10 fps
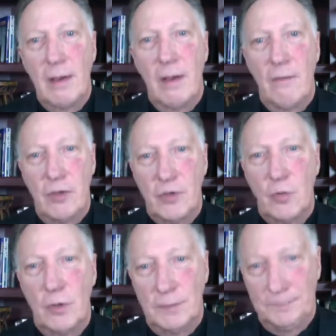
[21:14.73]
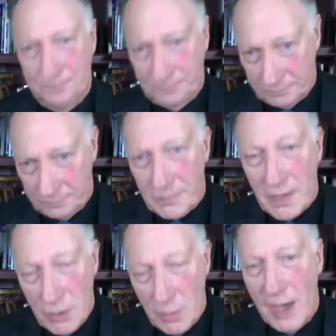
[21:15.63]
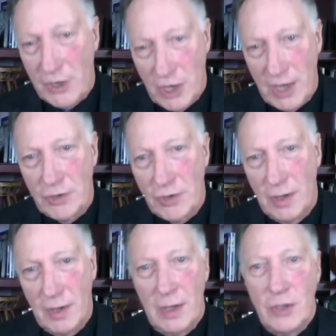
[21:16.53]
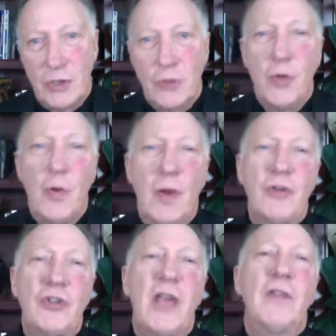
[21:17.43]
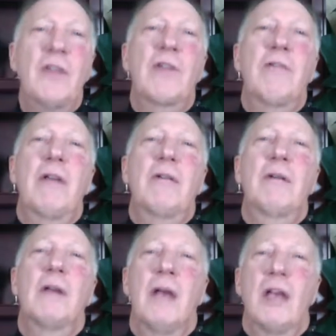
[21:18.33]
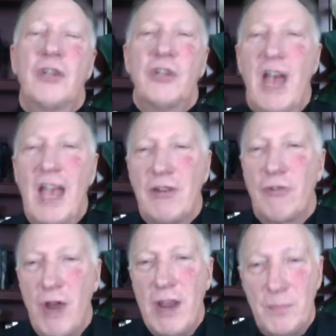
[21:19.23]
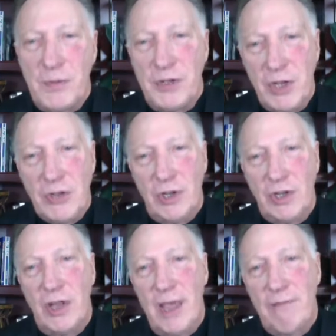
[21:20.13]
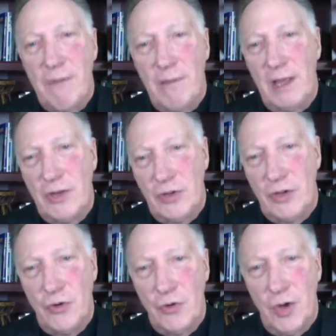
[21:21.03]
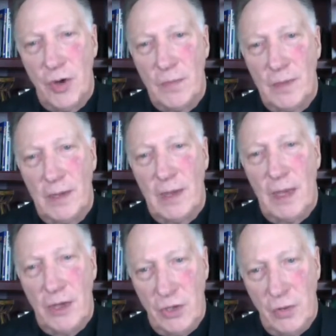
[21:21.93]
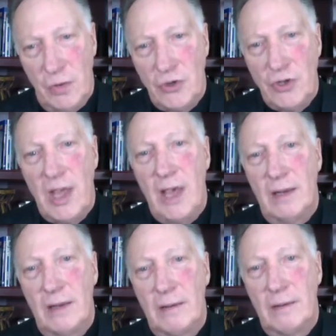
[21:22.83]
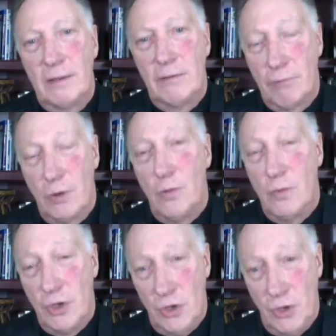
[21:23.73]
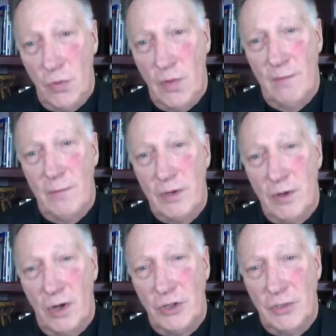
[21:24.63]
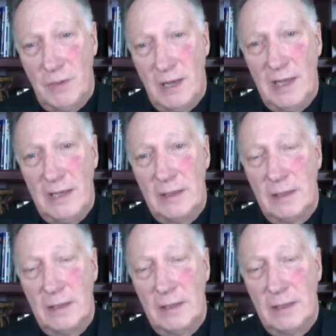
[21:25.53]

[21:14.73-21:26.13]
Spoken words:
of this world, you might change. So do you understand that the Creator has designed great potential into every place that you go? And do you understand the role that you have been called to play